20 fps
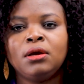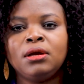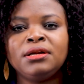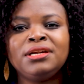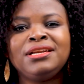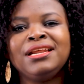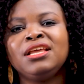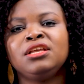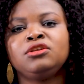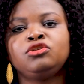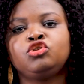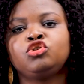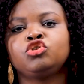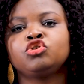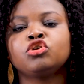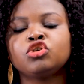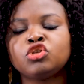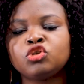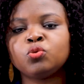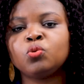they
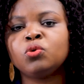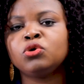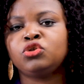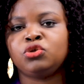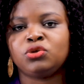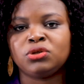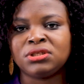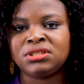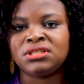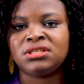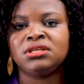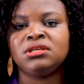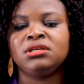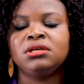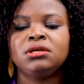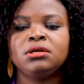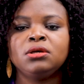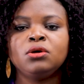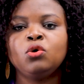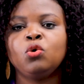just want to see
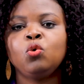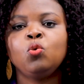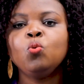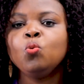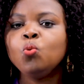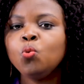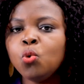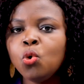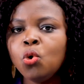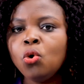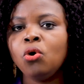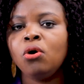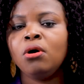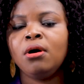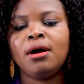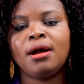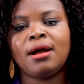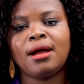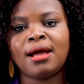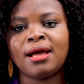who
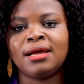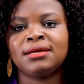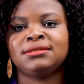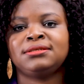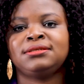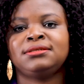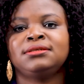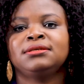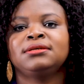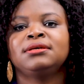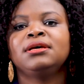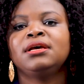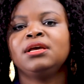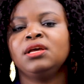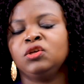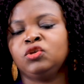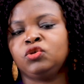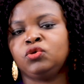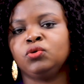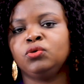has
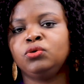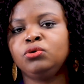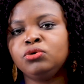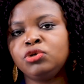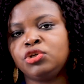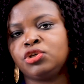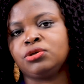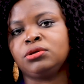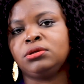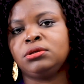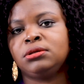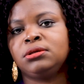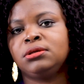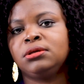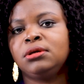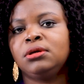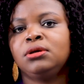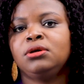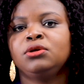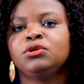a solution
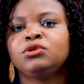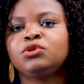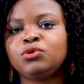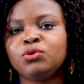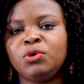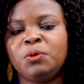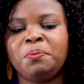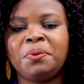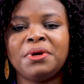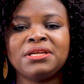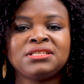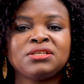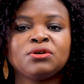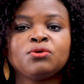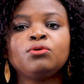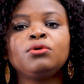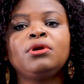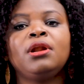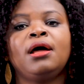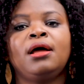to a
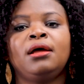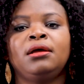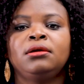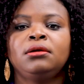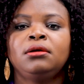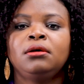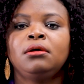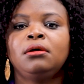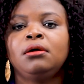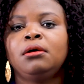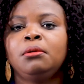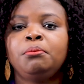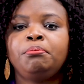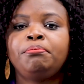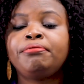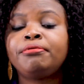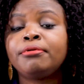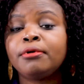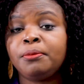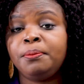particular
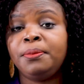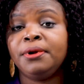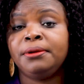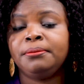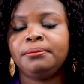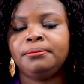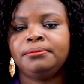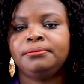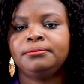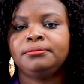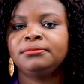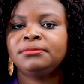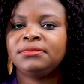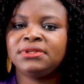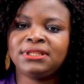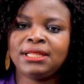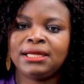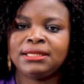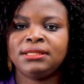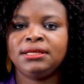problem
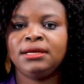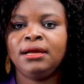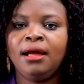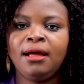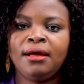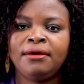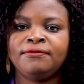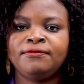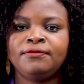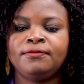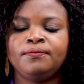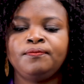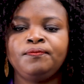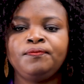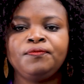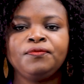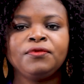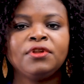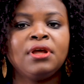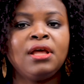that they have.
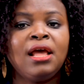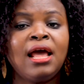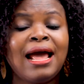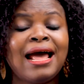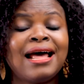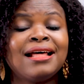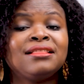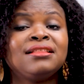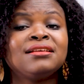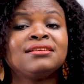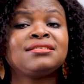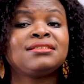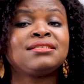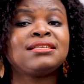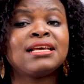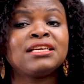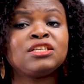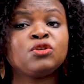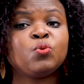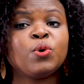At the
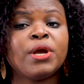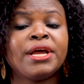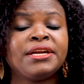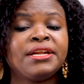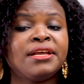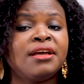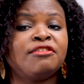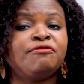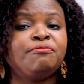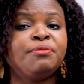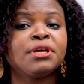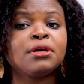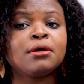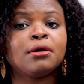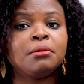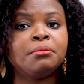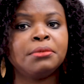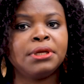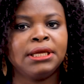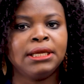stage where they have
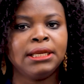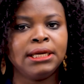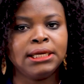become a